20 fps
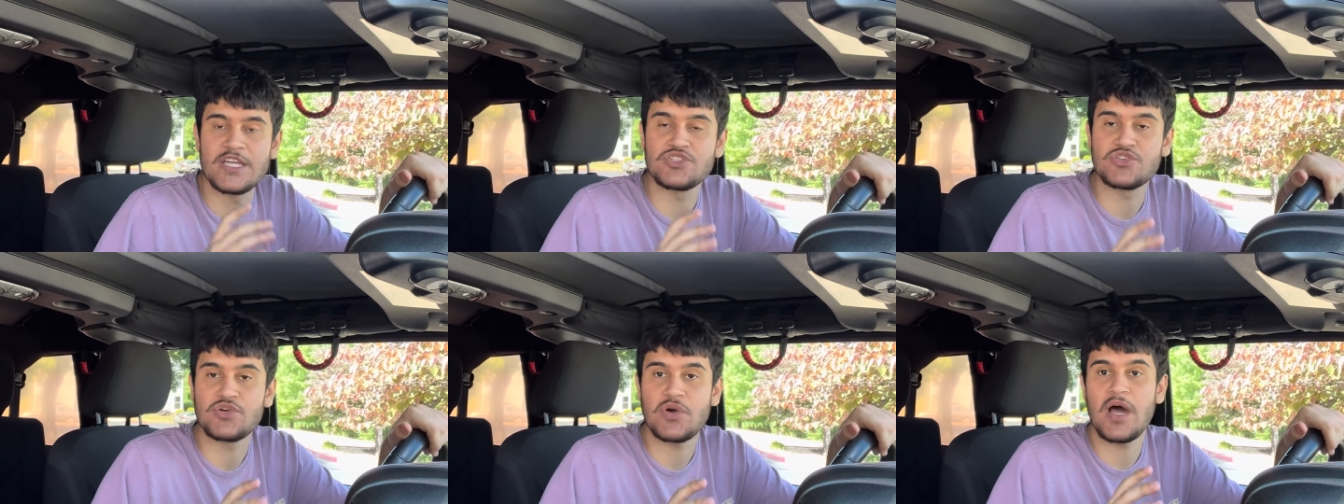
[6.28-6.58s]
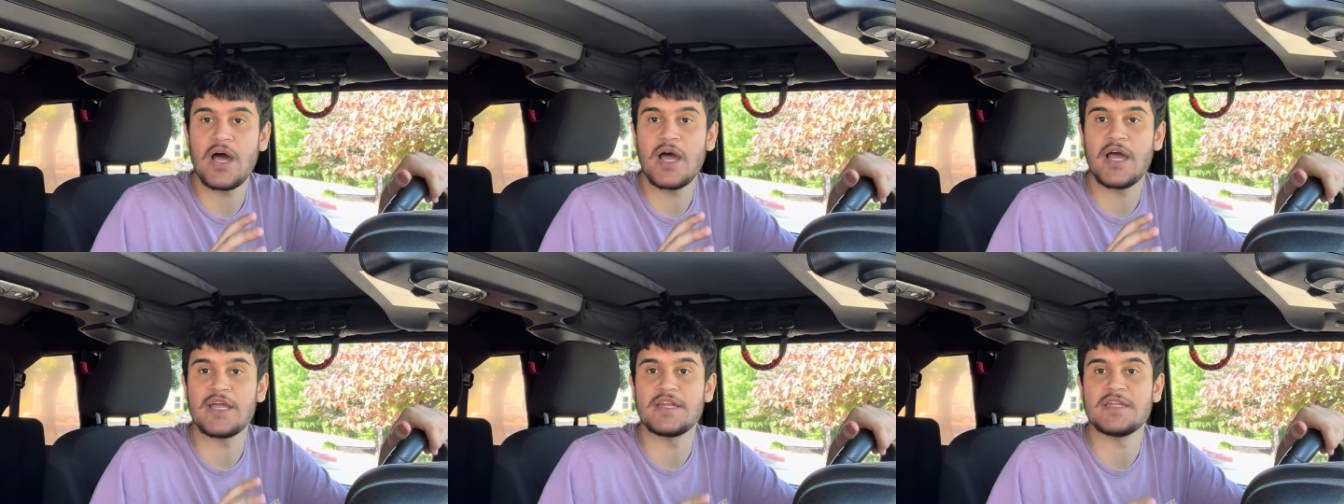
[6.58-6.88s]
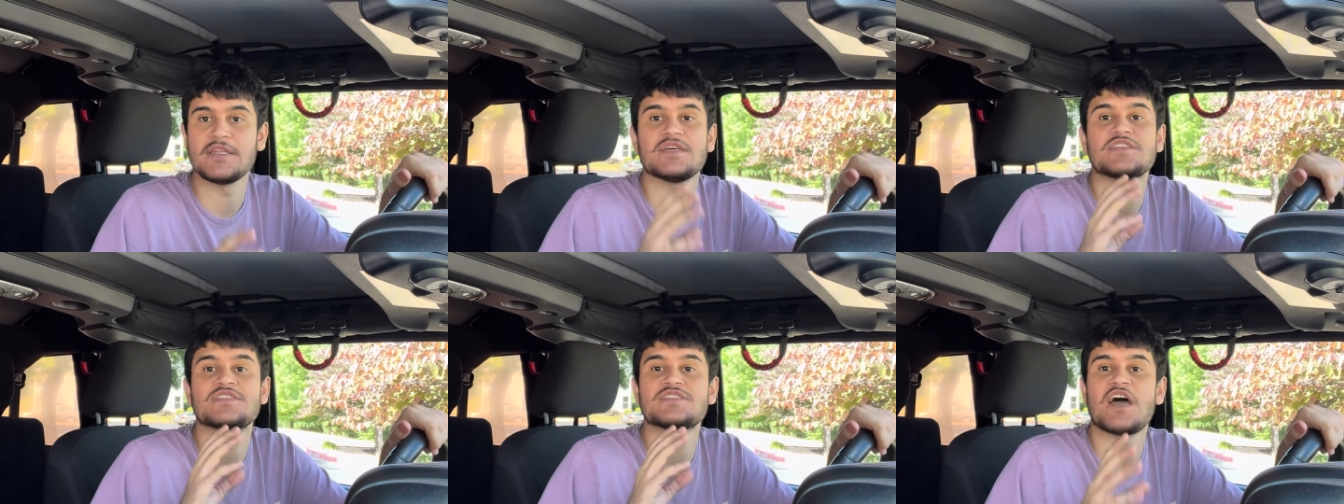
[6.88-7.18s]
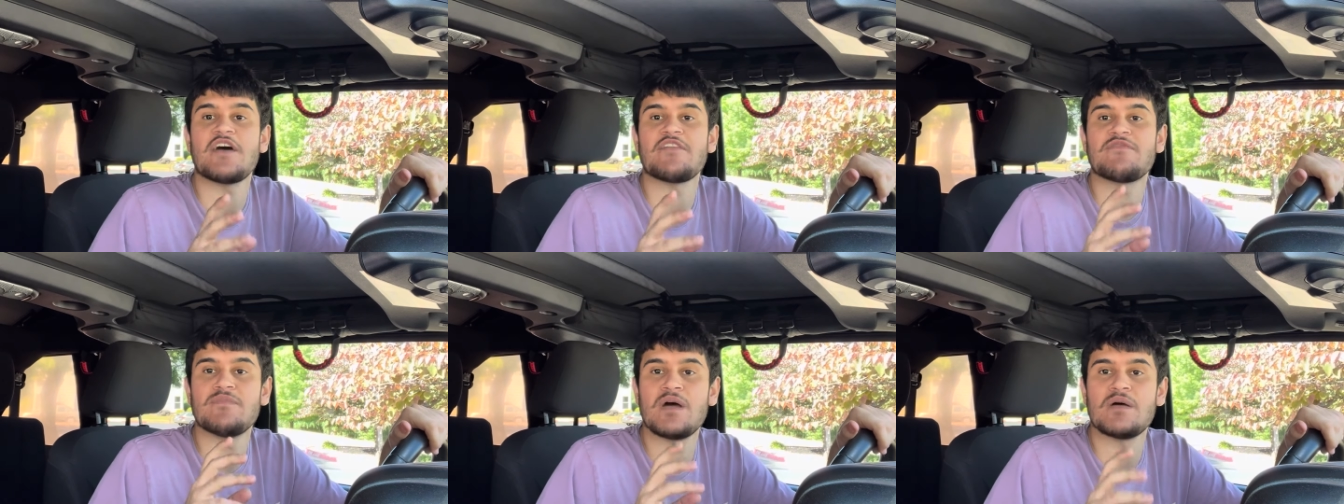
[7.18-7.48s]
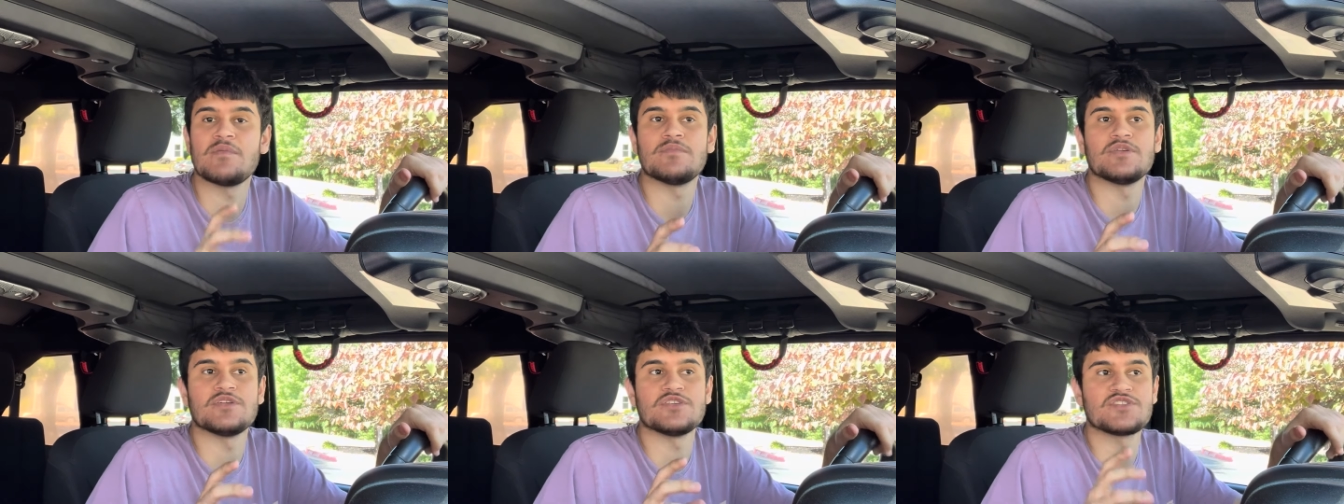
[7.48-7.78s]
trying the staff
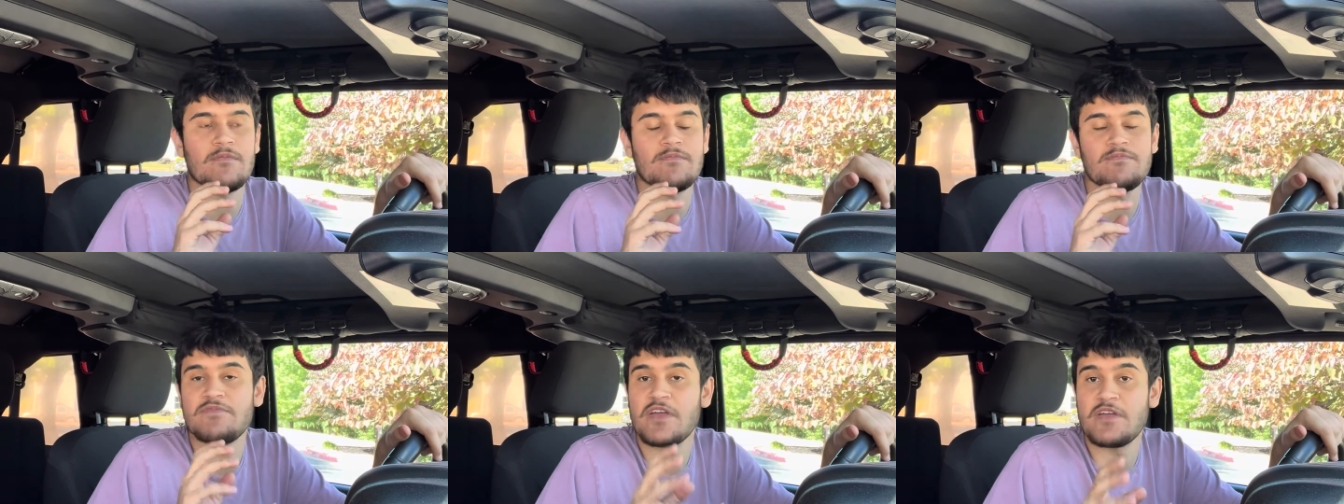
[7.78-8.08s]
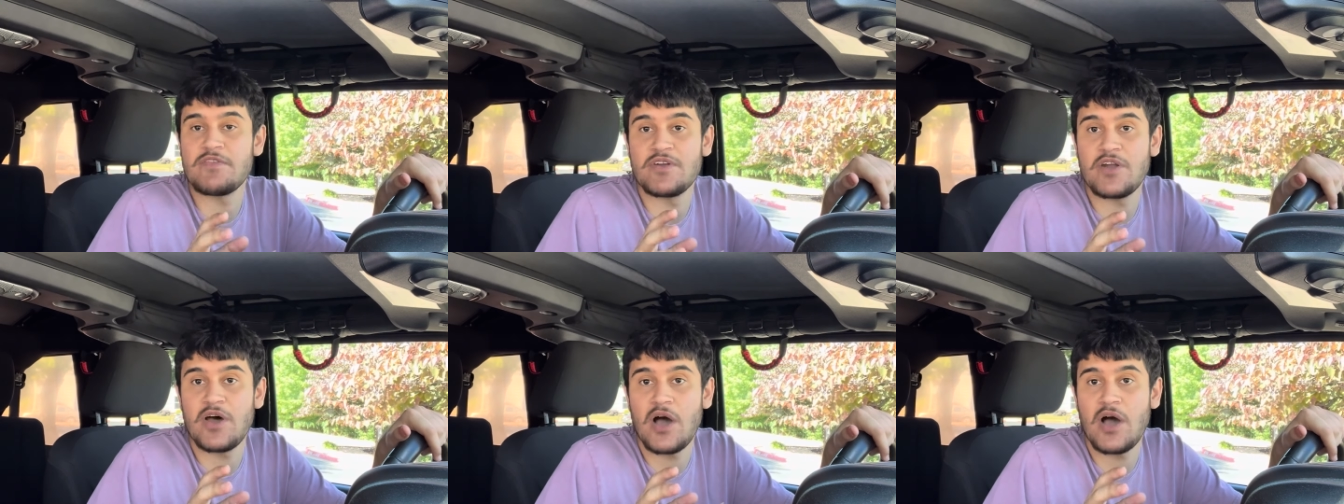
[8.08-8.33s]
members' favorite